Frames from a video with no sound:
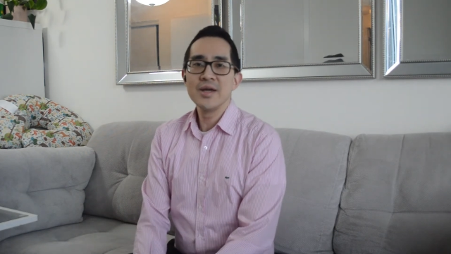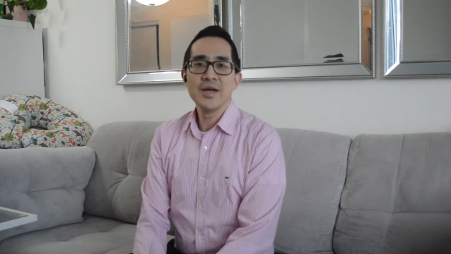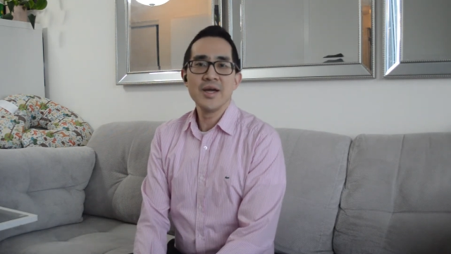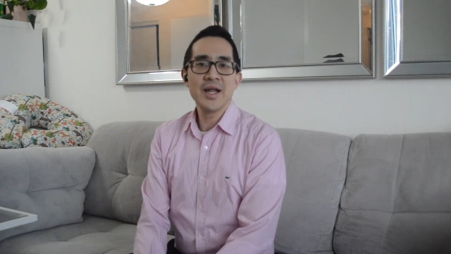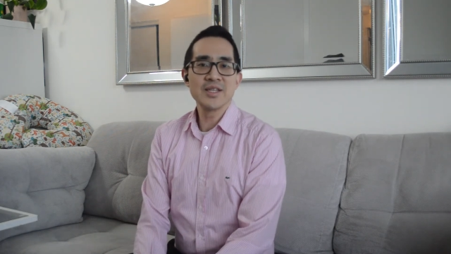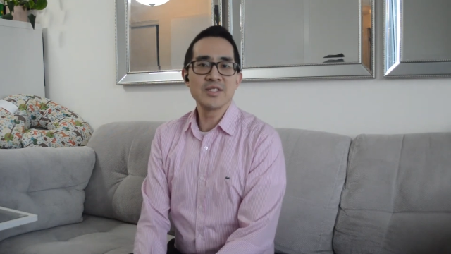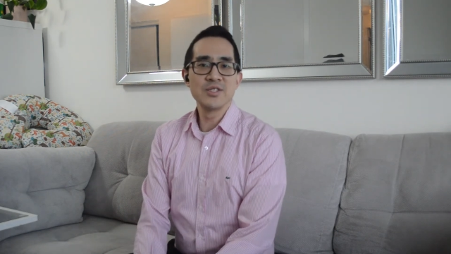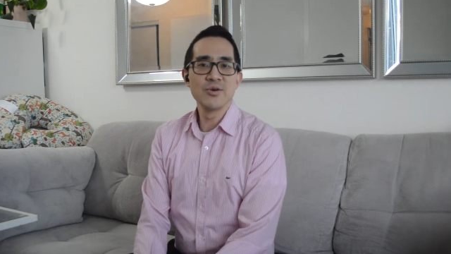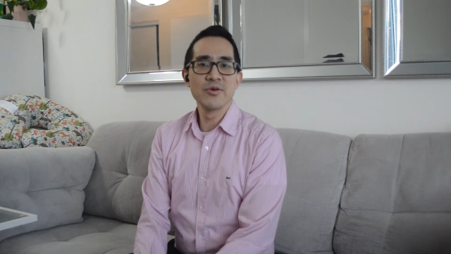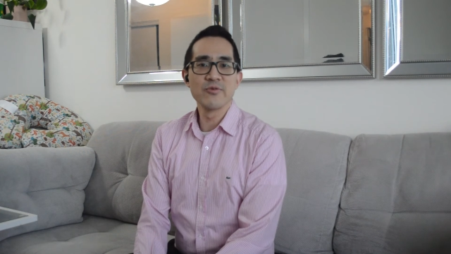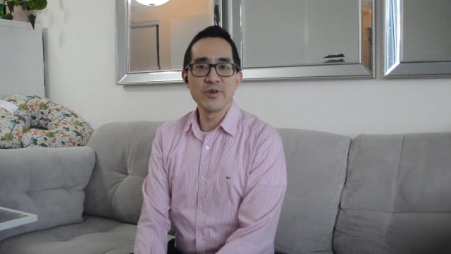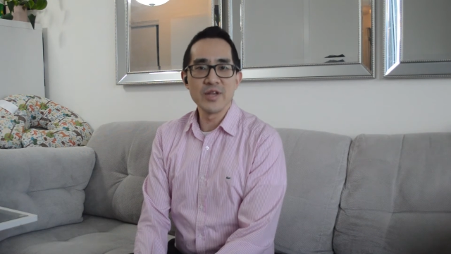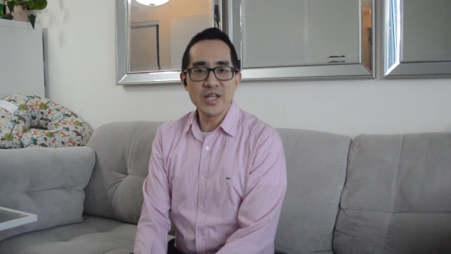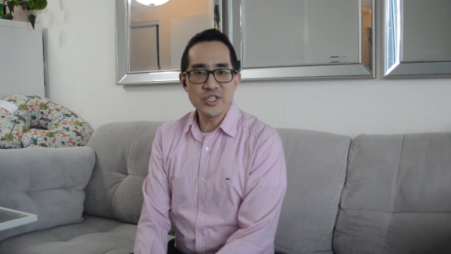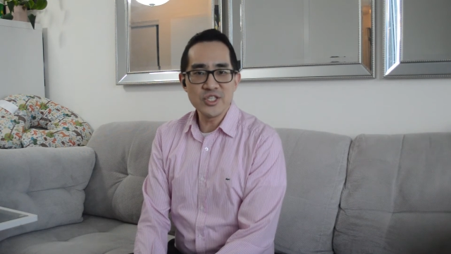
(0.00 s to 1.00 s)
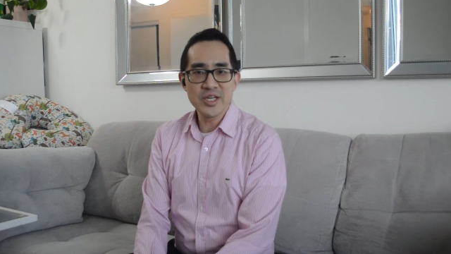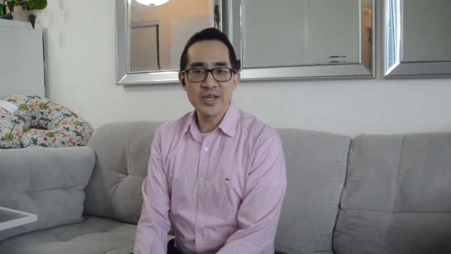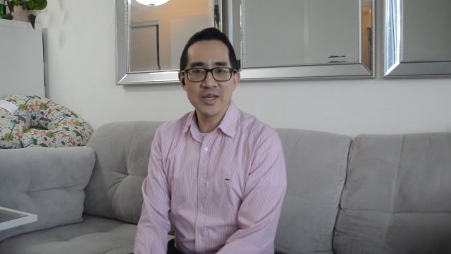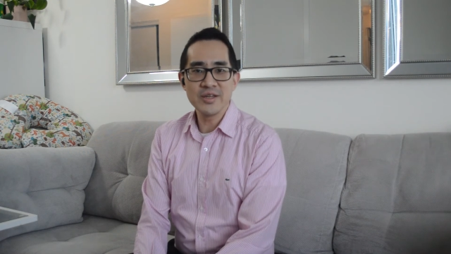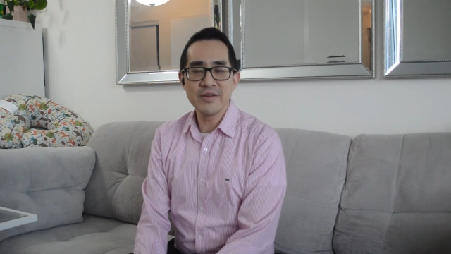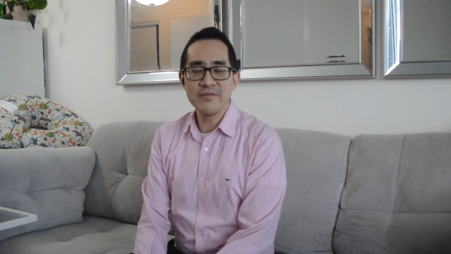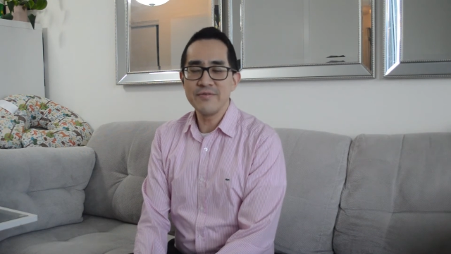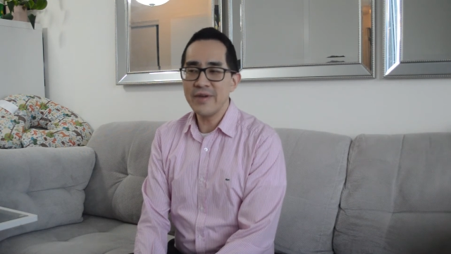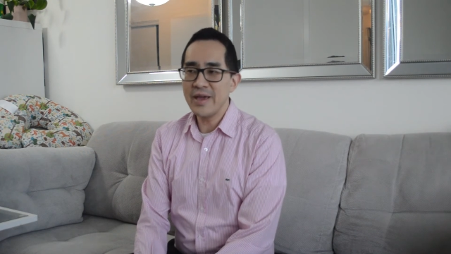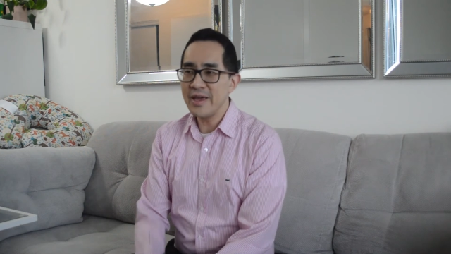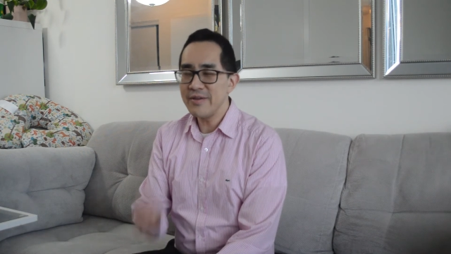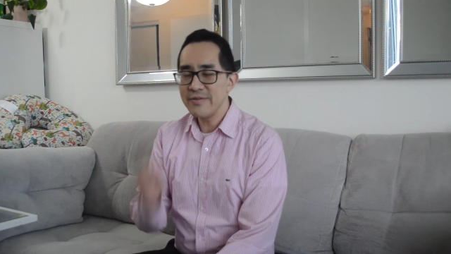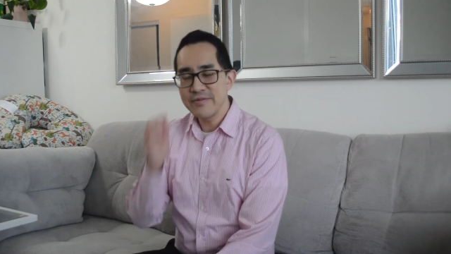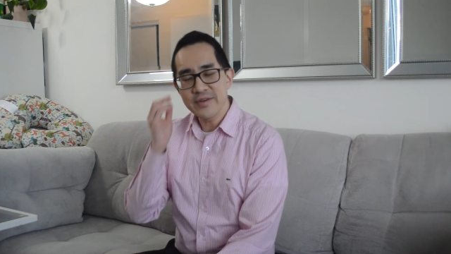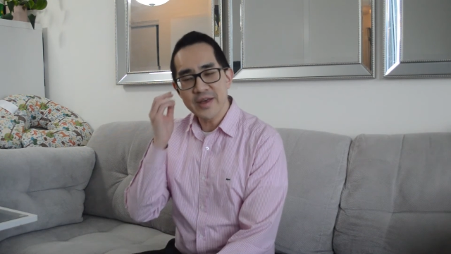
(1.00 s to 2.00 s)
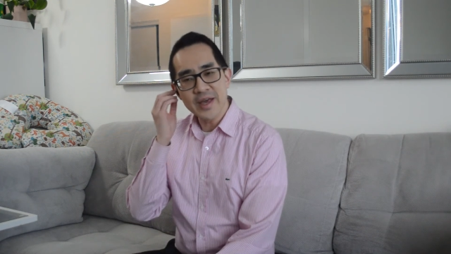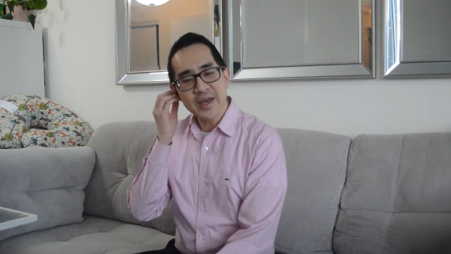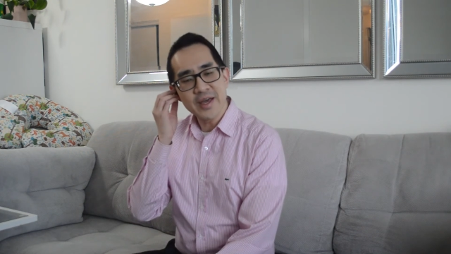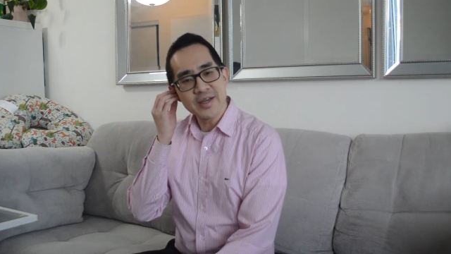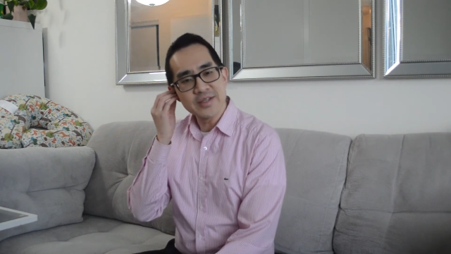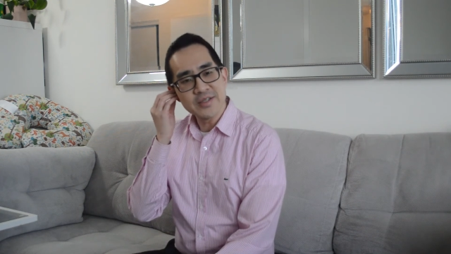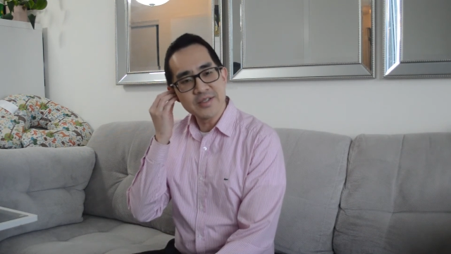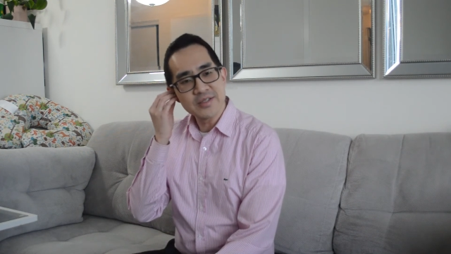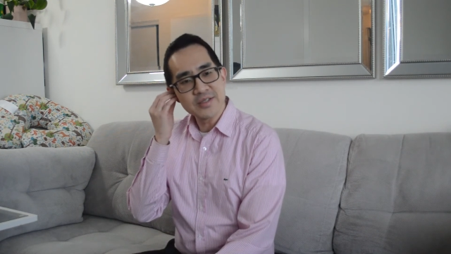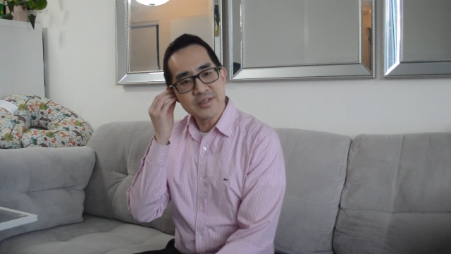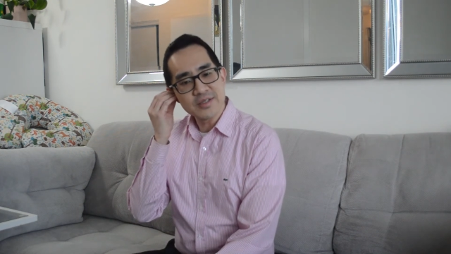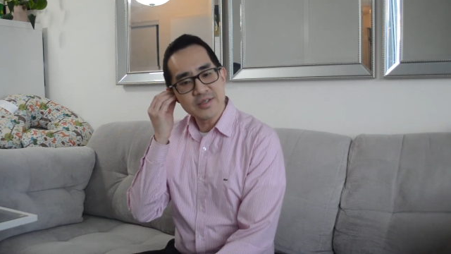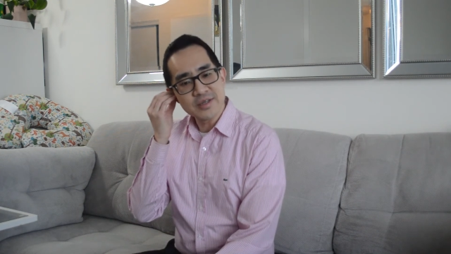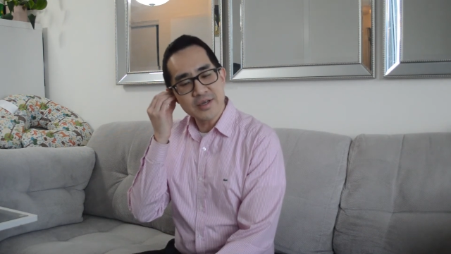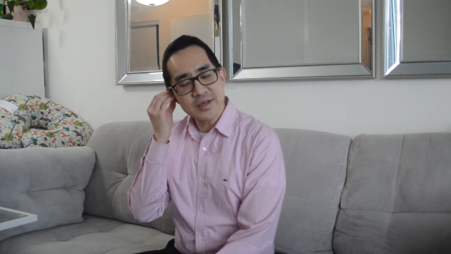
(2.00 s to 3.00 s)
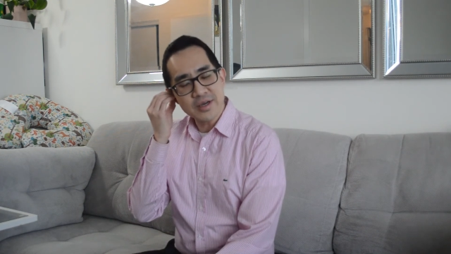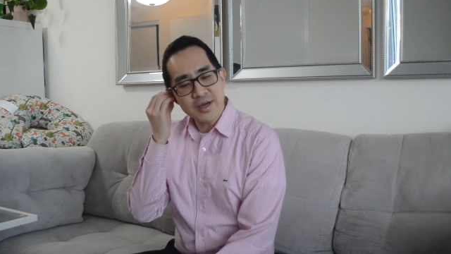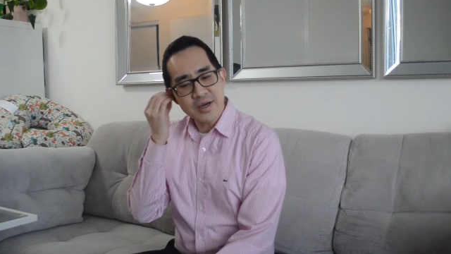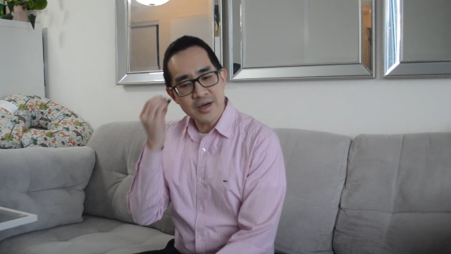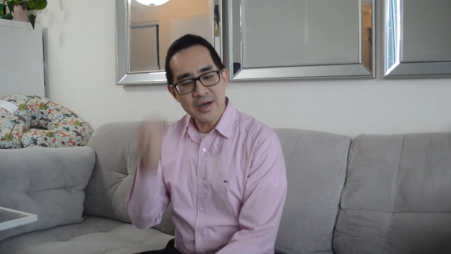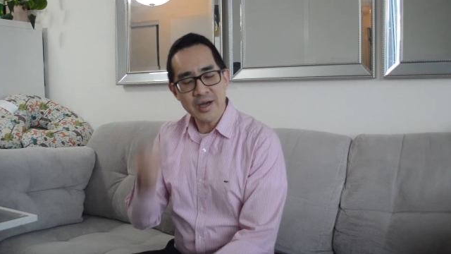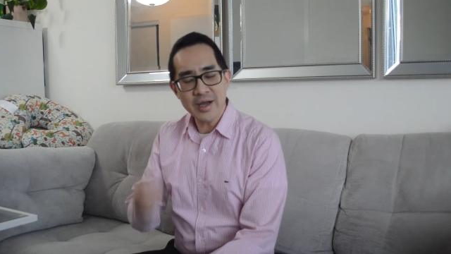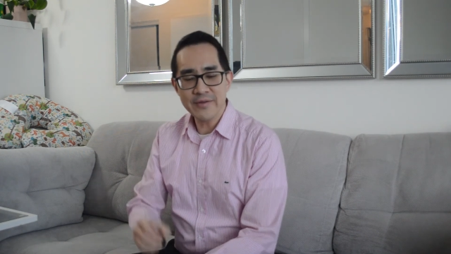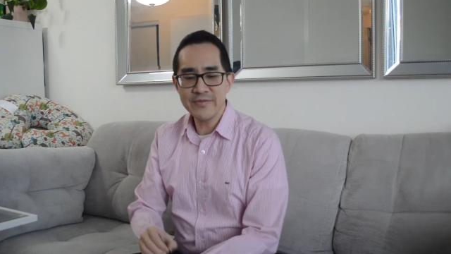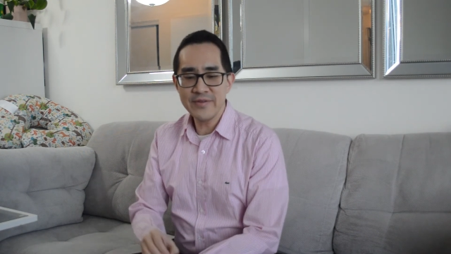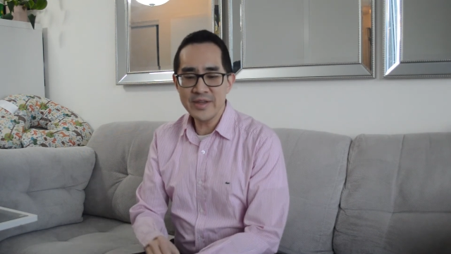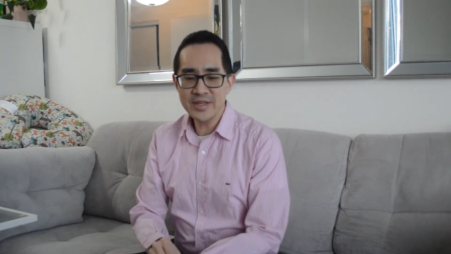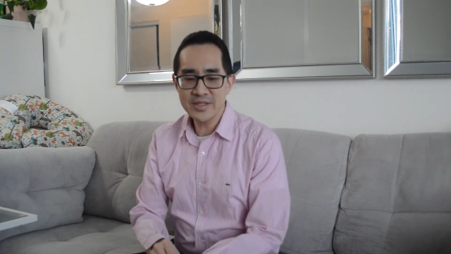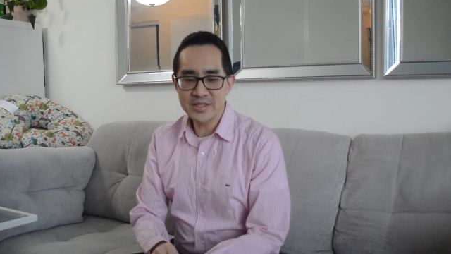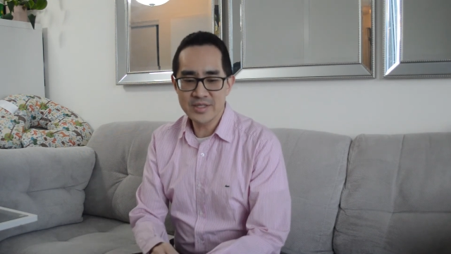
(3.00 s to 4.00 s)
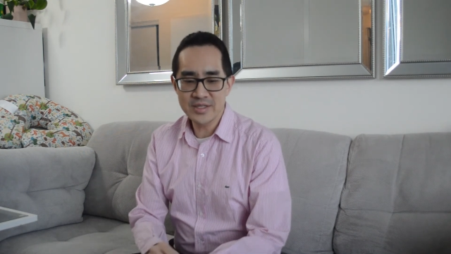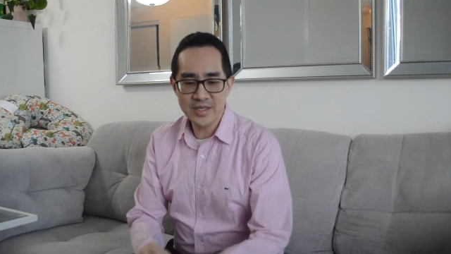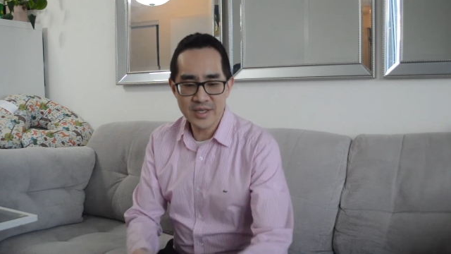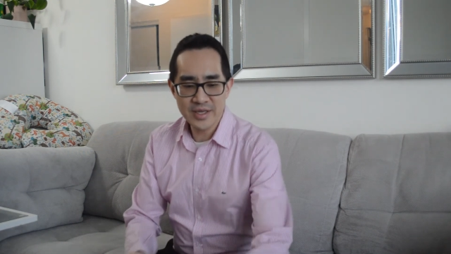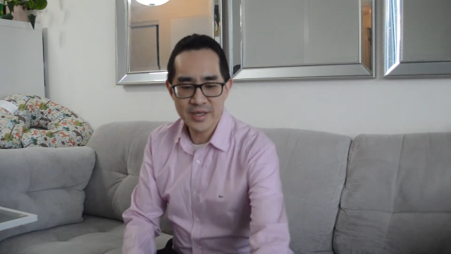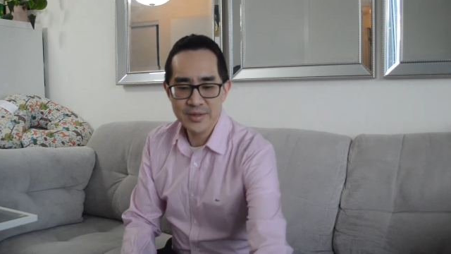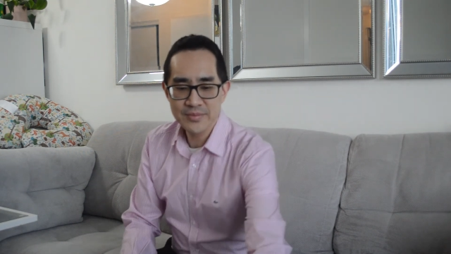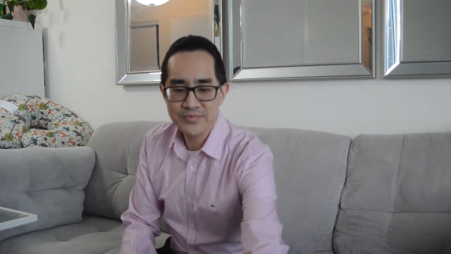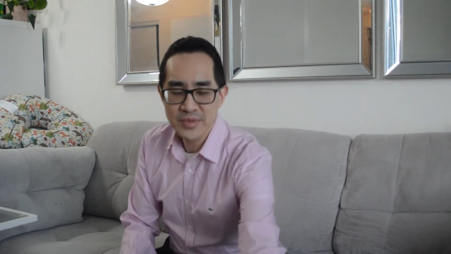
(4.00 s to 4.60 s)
it has to do with religion and faith, and I think it's the,